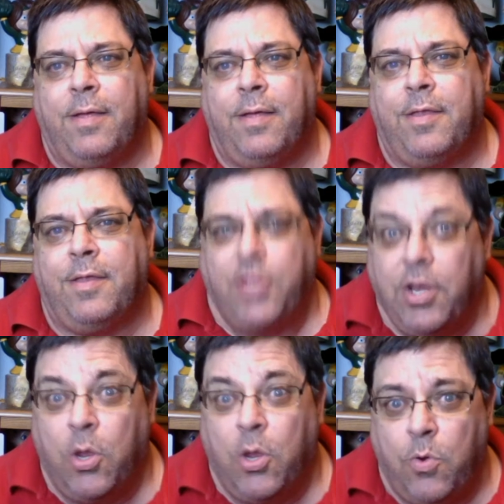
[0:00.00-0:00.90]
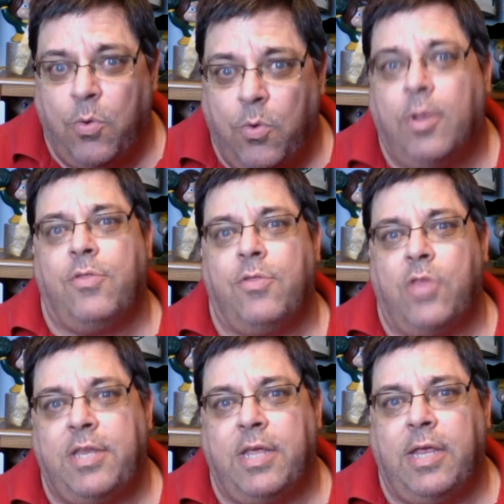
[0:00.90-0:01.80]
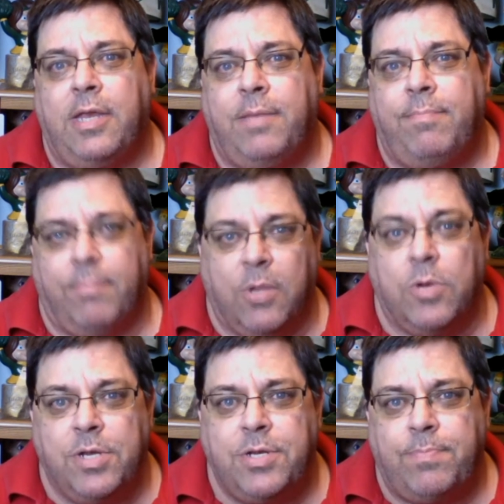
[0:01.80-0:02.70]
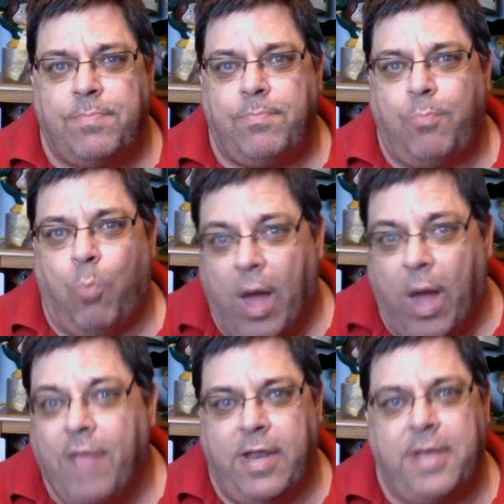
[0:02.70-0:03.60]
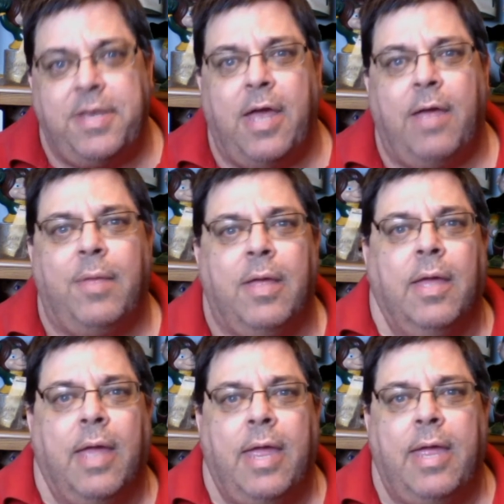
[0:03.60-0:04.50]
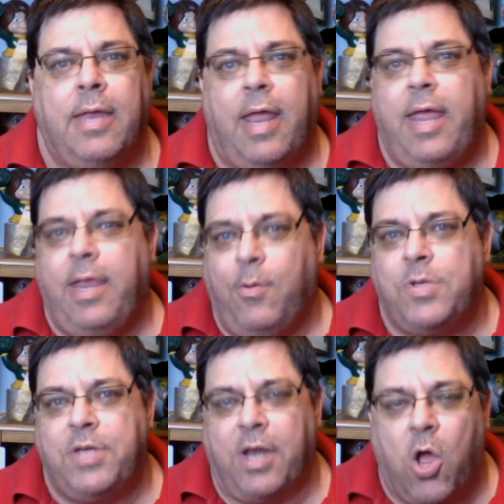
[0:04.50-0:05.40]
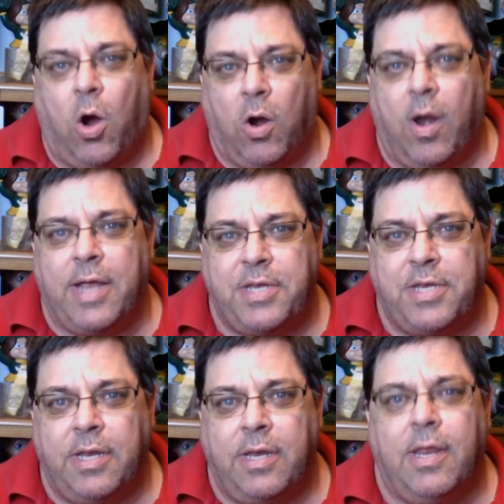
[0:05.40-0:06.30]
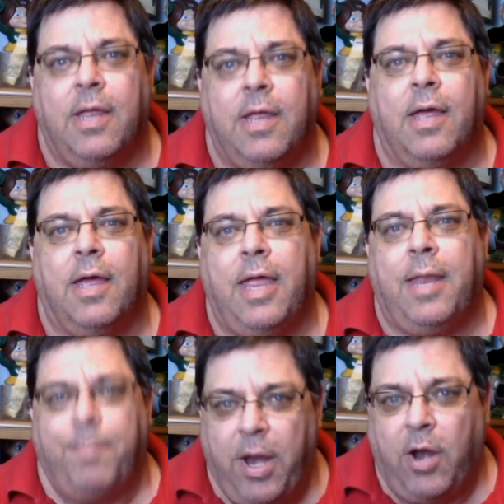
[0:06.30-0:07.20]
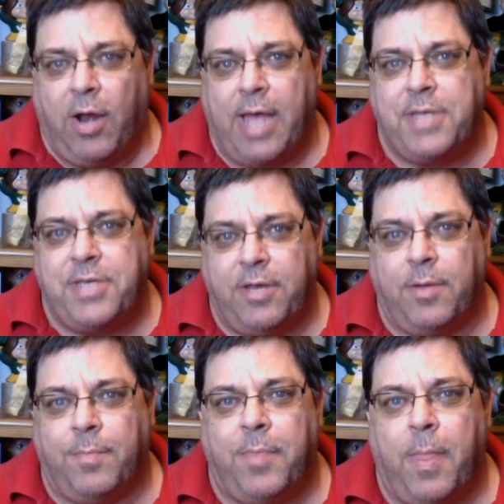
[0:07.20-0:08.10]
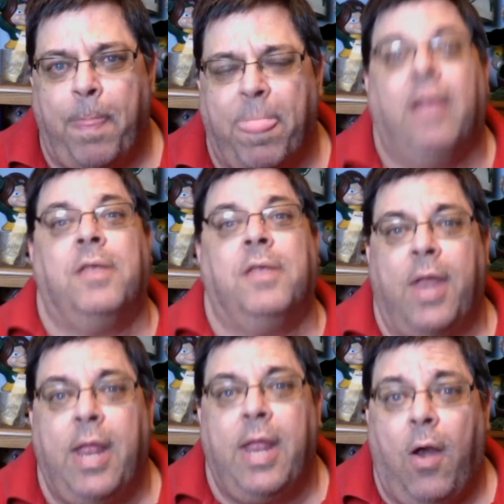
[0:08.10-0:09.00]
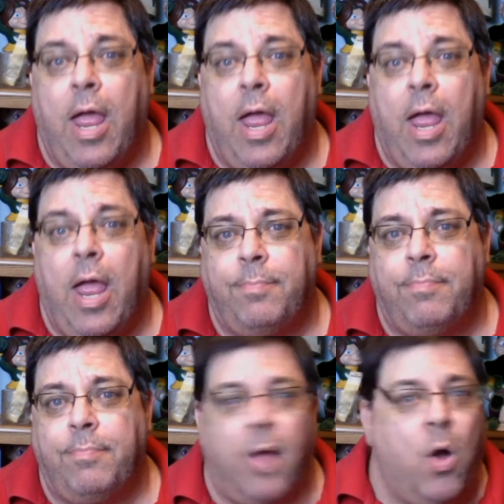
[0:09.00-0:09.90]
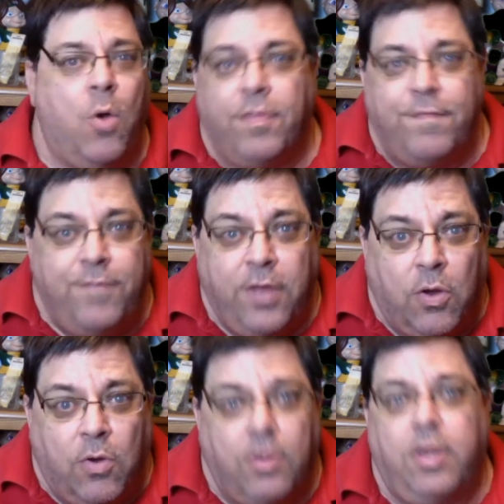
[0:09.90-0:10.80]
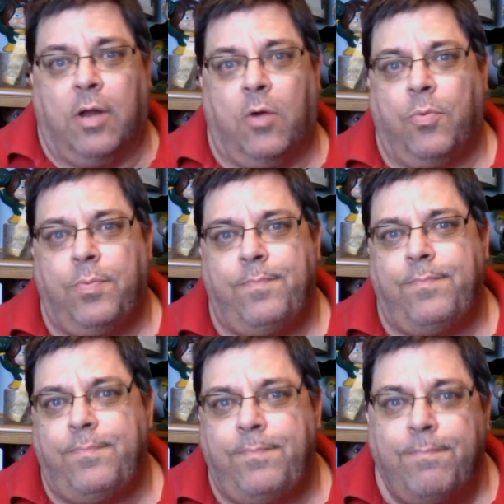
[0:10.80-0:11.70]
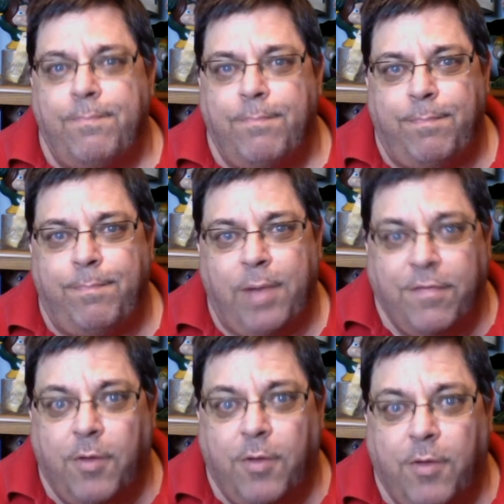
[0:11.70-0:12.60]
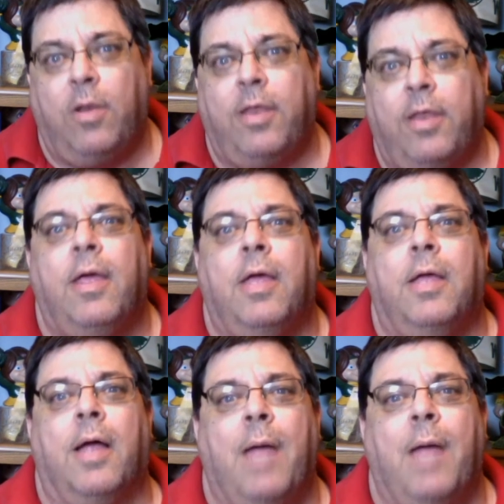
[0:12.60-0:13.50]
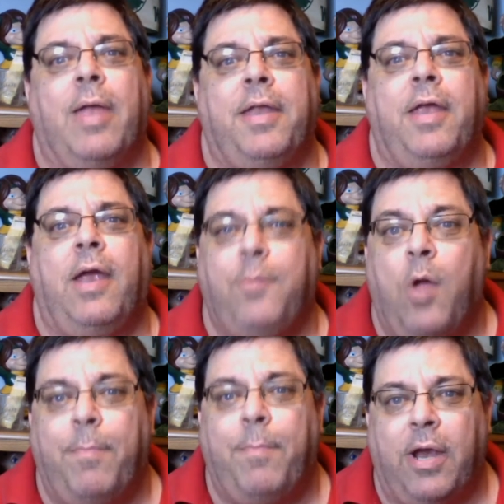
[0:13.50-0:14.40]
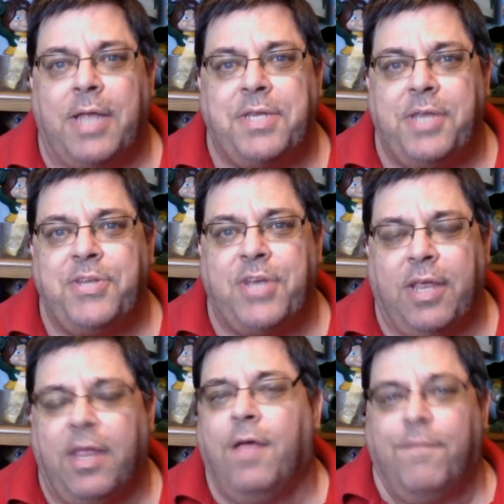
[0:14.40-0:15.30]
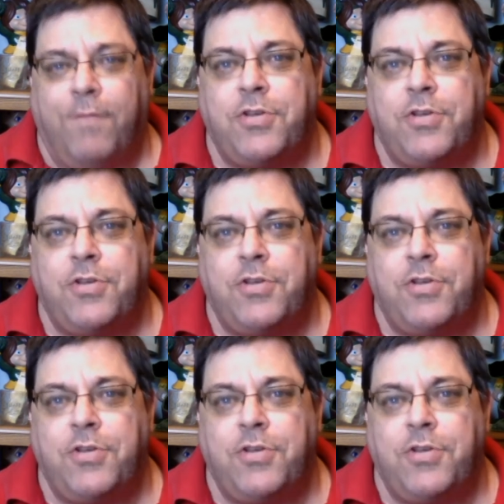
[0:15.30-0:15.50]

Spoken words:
she knew JT and knew his wife at that time. And he was in a car accident and paralyzed him. So then here I am on the field, you know, playing football, and I'm laying there. I knew I'm paralyzed instantly. First